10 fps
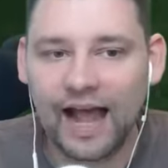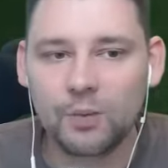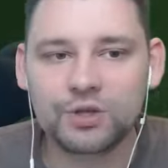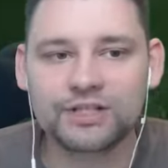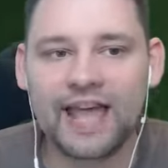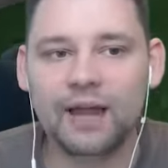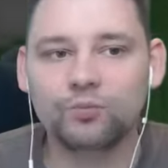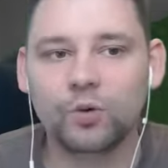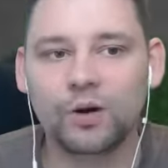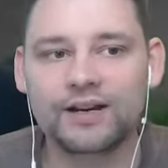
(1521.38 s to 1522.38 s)
much is the
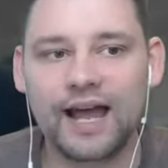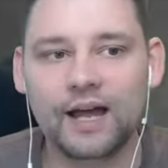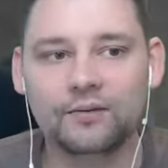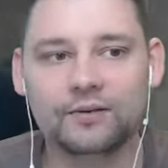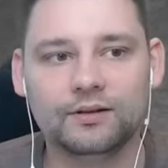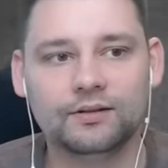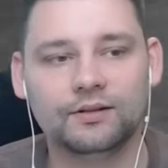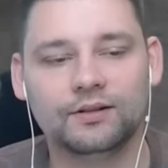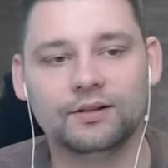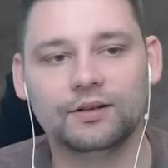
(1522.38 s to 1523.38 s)
M1 one now?
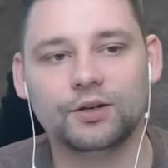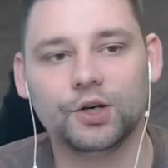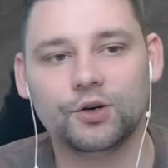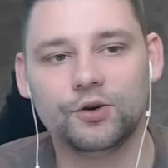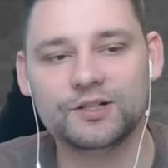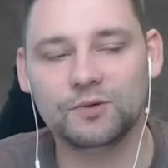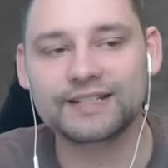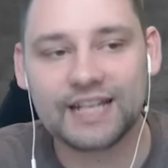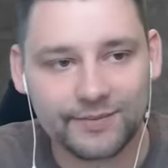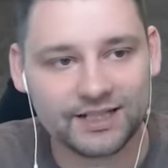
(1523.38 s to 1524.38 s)
Chris wants
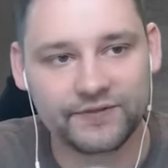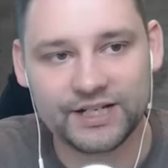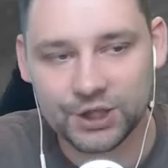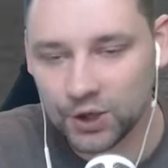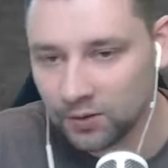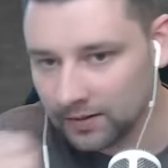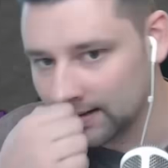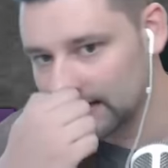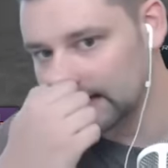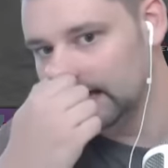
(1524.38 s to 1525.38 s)
to give me something too.
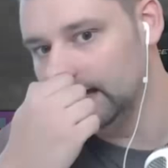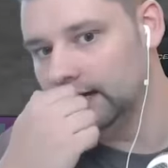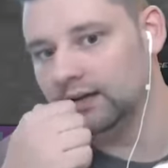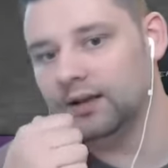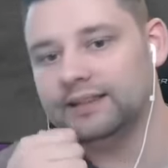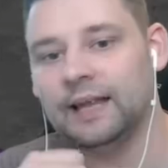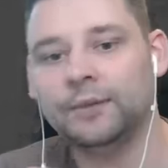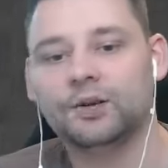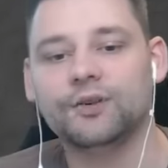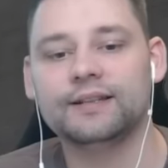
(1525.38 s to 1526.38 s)
God damn
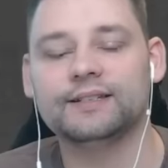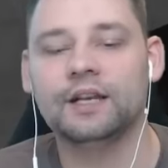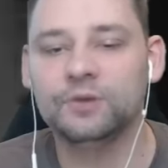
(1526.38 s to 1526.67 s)
it, Chris.